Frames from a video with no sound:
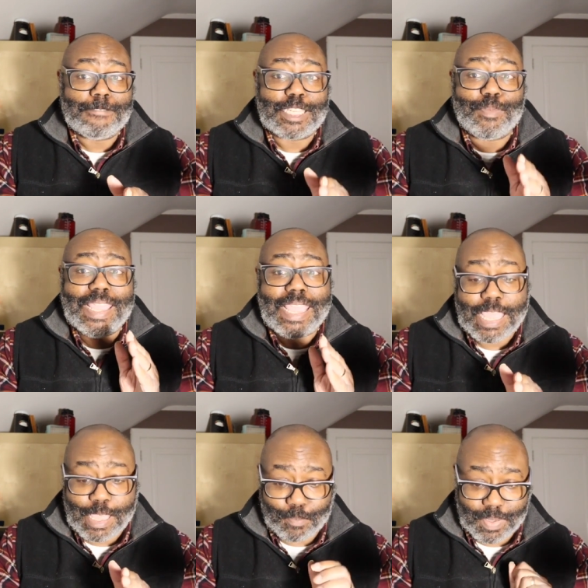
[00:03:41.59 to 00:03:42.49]
to be
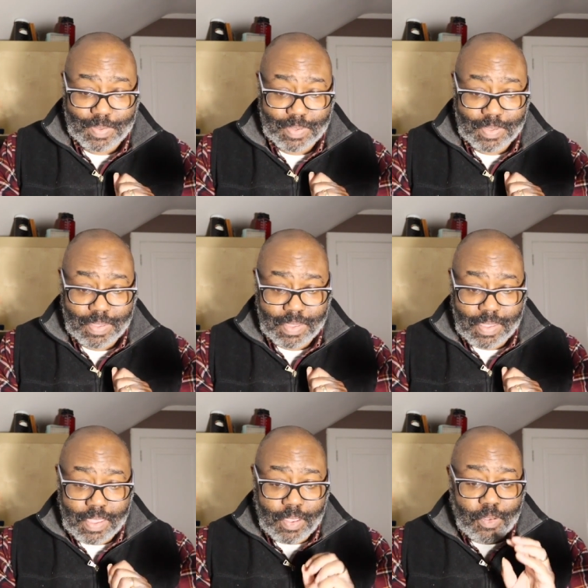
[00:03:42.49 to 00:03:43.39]
hip,
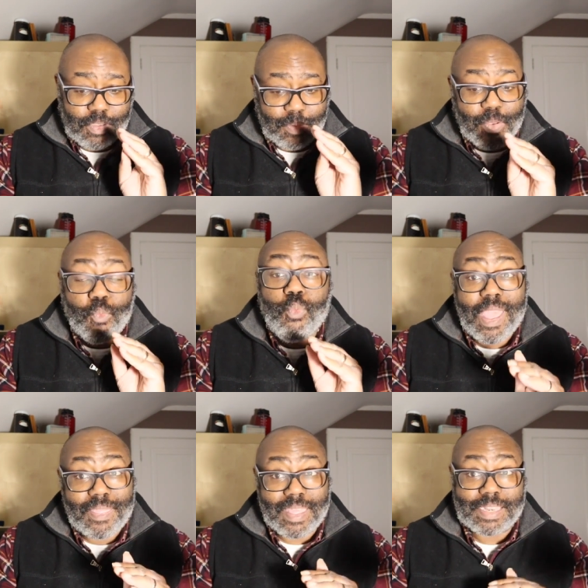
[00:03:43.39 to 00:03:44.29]
to be
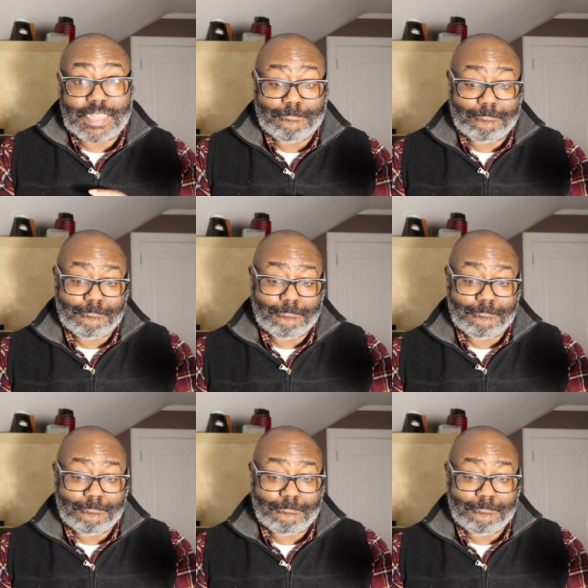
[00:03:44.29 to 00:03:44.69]
with it.